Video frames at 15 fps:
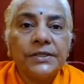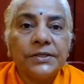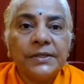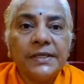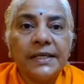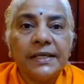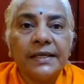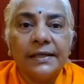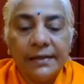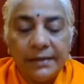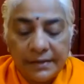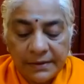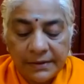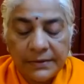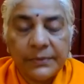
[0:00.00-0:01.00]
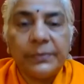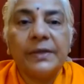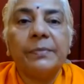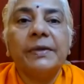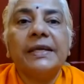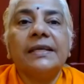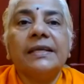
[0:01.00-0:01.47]
Today, we
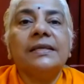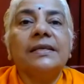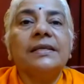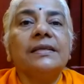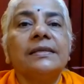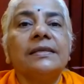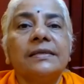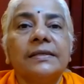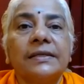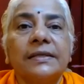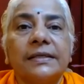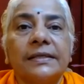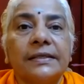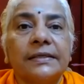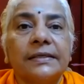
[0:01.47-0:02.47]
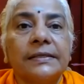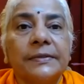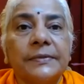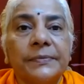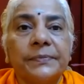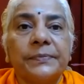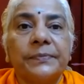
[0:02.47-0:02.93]
begin
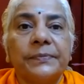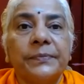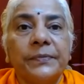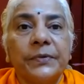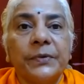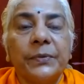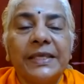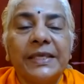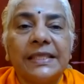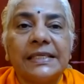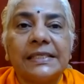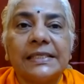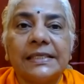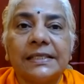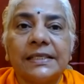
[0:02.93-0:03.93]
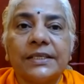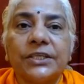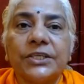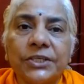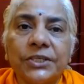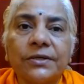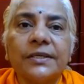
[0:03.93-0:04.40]
uh, with this uh,
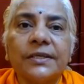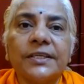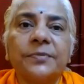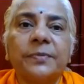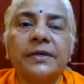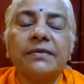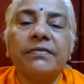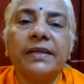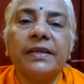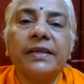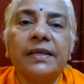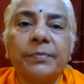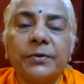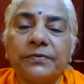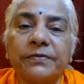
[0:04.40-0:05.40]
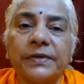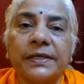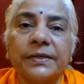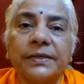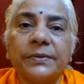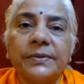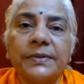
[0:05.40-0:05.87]
short but very
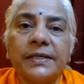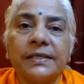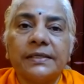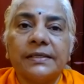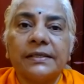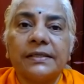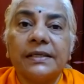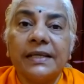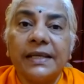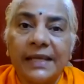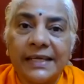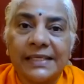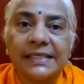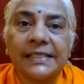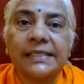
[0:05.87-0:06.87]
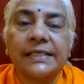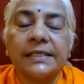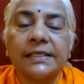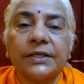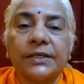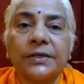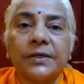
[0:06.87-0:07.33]
profound uh, text
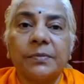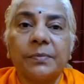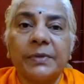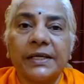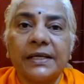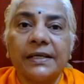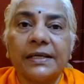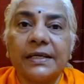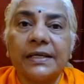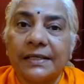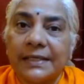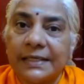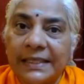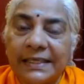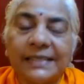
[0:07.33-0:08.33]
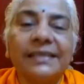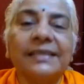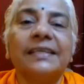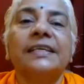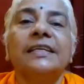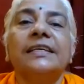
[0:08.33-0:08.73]
or Prakarana Grantha,